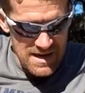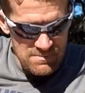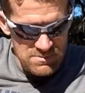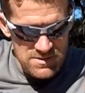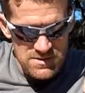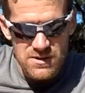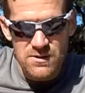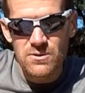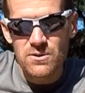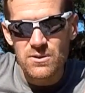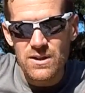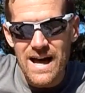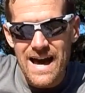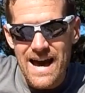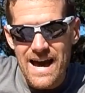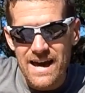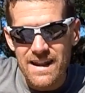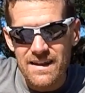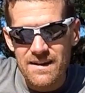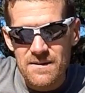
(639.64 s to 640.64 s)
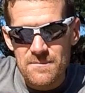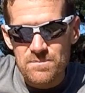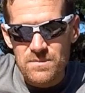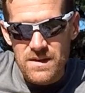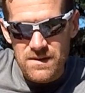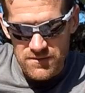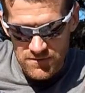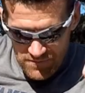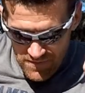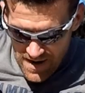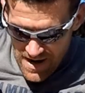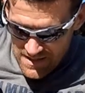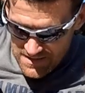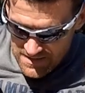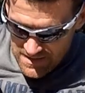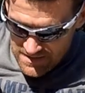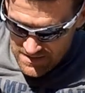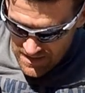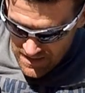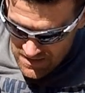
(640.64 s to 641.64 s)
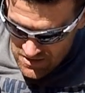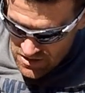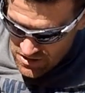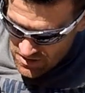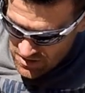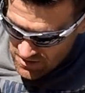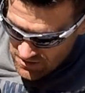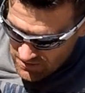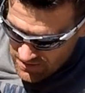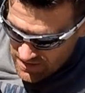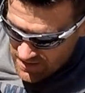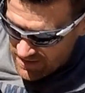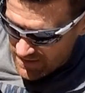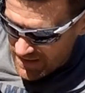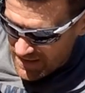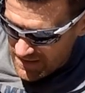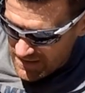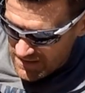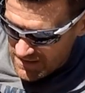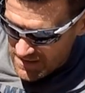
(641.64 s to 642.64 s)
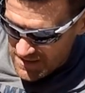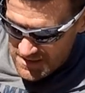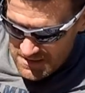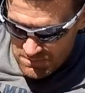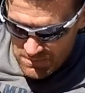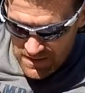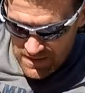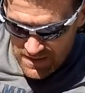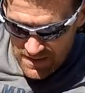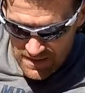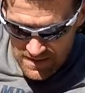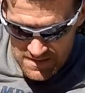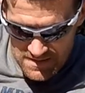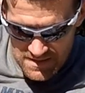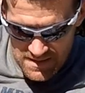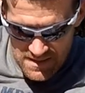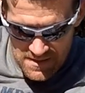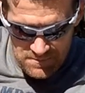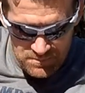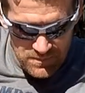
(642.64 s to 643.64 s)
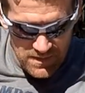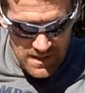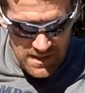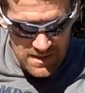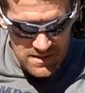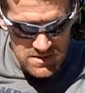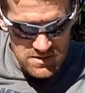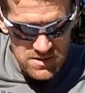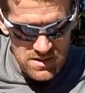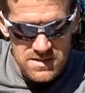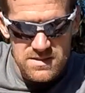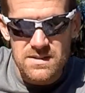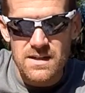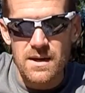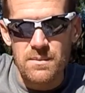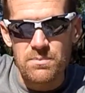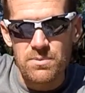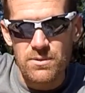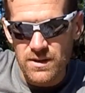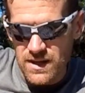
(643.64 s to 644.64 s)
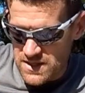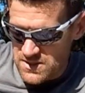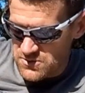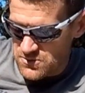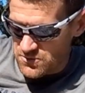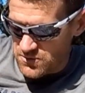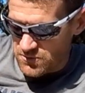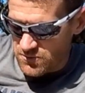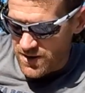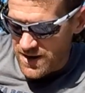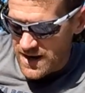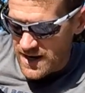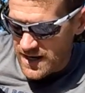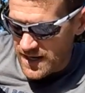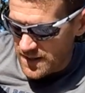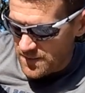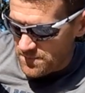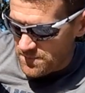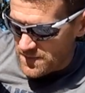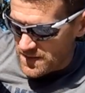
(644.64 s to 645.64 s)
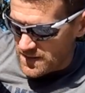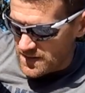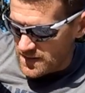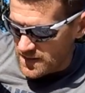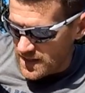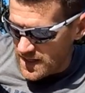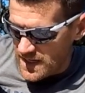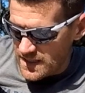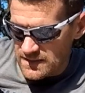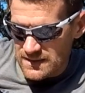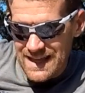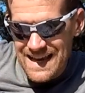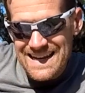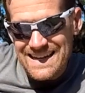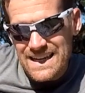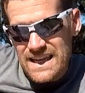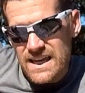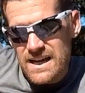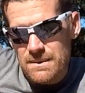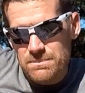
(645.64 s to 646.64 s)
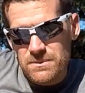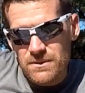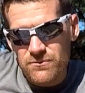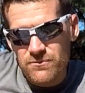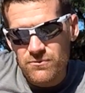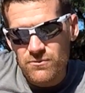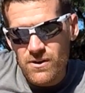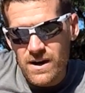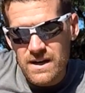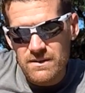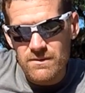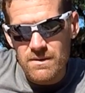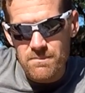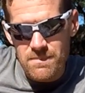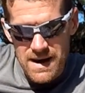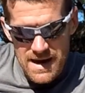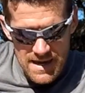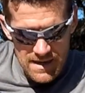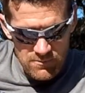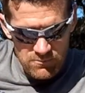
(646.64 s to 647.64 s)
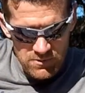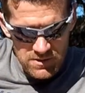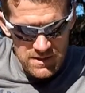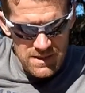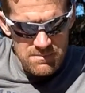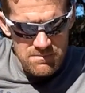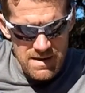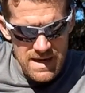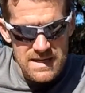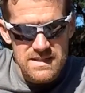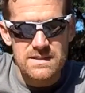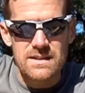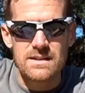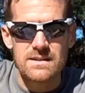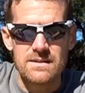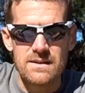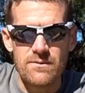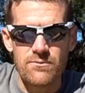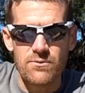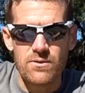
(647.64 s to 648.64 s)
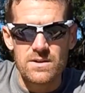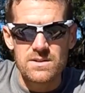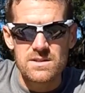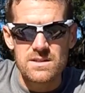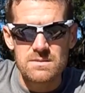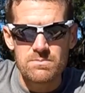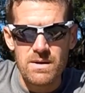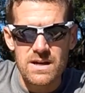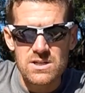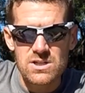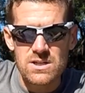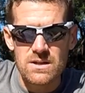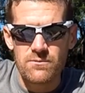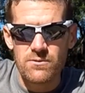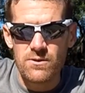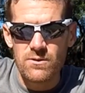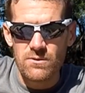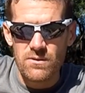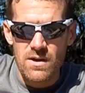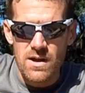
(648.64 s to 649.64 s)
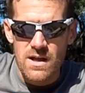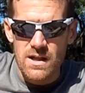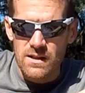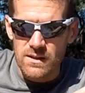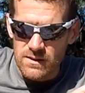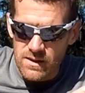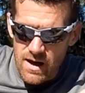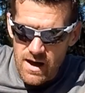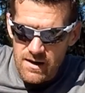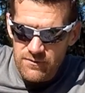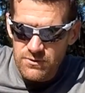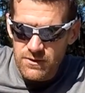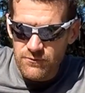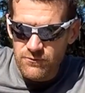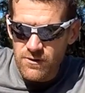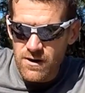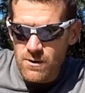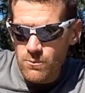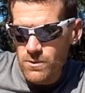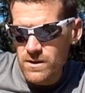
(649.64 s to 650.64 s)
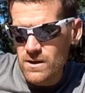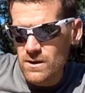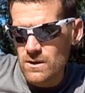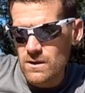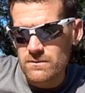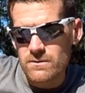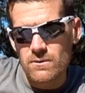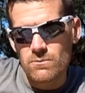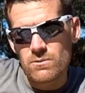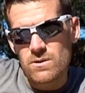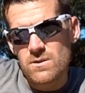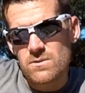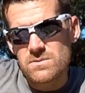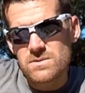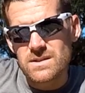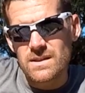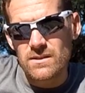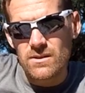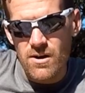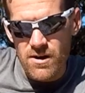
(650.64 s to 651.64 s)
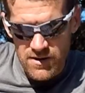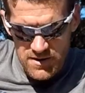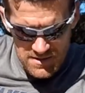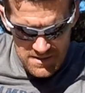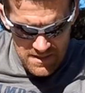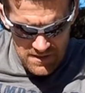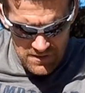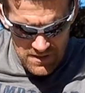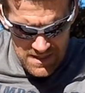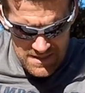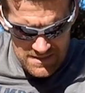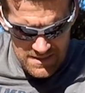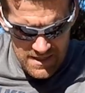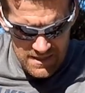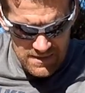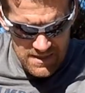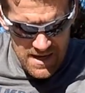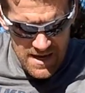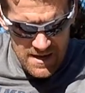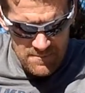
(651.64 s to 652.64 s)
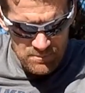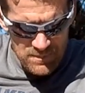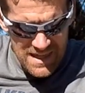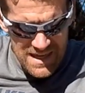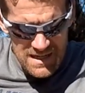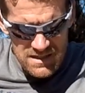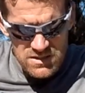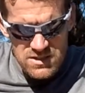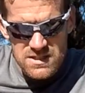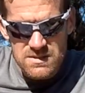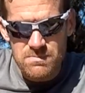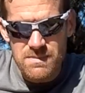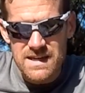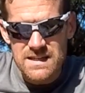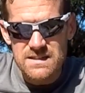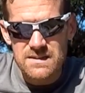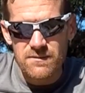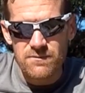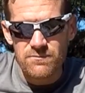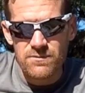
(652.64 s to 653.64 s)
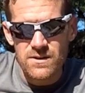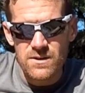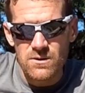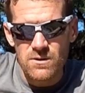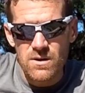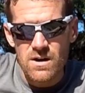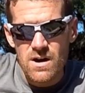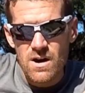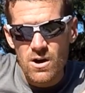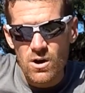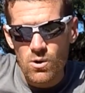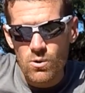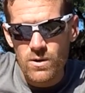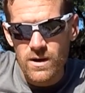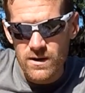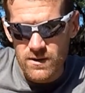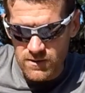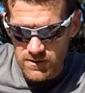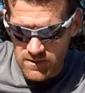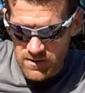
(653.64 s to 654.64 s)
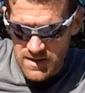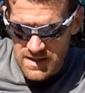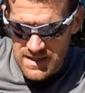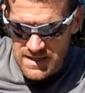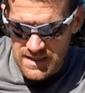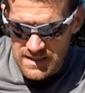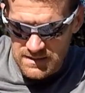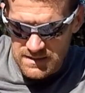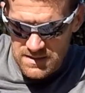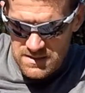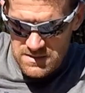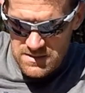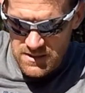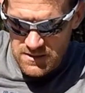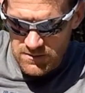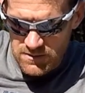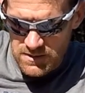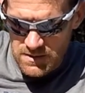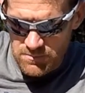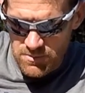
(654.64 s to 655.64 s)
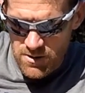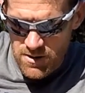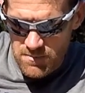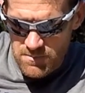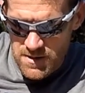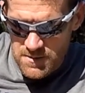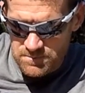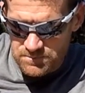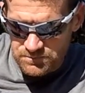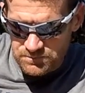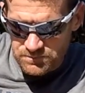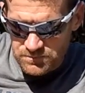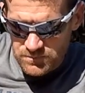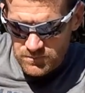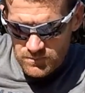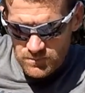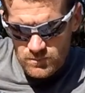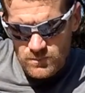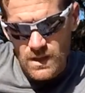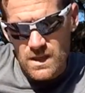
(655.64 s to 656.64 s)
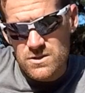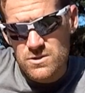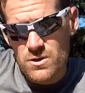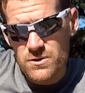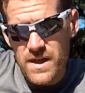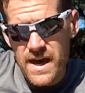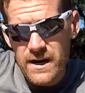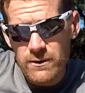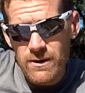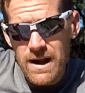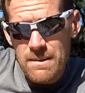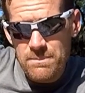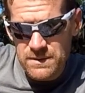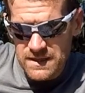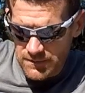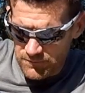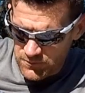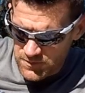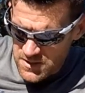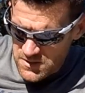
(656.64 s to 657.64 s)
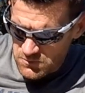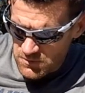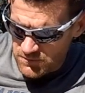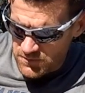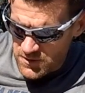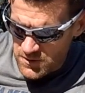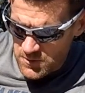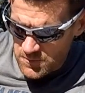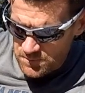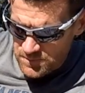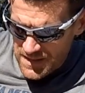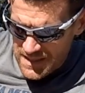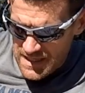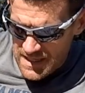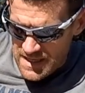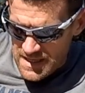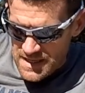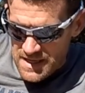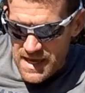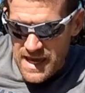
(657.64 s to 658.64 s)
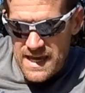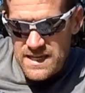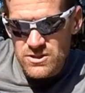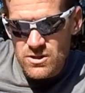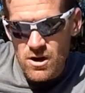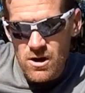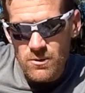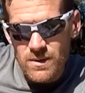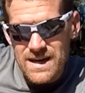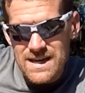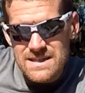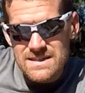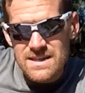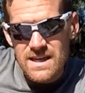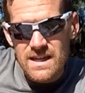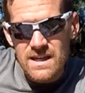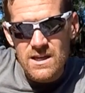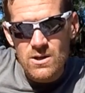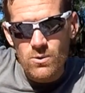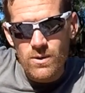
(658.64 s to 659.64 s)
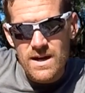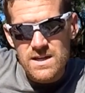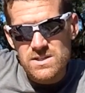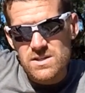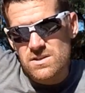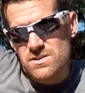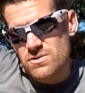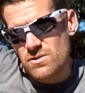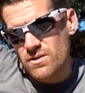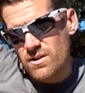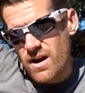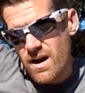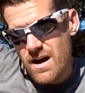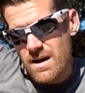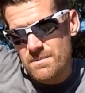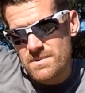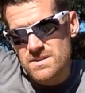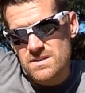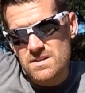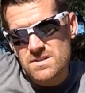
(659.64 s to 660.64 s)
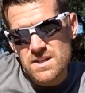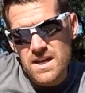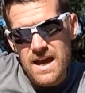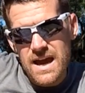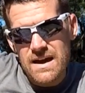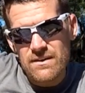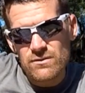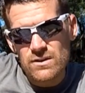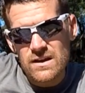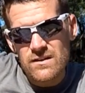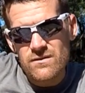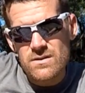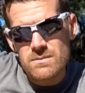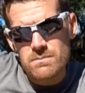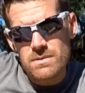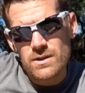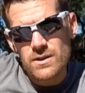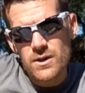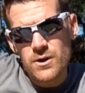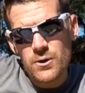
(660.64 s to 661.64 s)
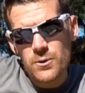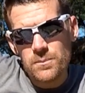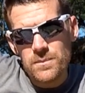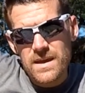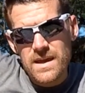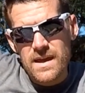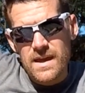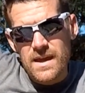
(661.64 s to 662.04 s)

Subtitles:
I'm so glad Fox has engineered it like this, because it's just a pleasure to ride. And lightening up the front of a bike really makes a difference, especially if you loft the front wheel over roots and logs and things like that, and just makes it feel quicker in the steering department. So that'll wrap it up for this review. As always, any questions or comments that you have, leave them below.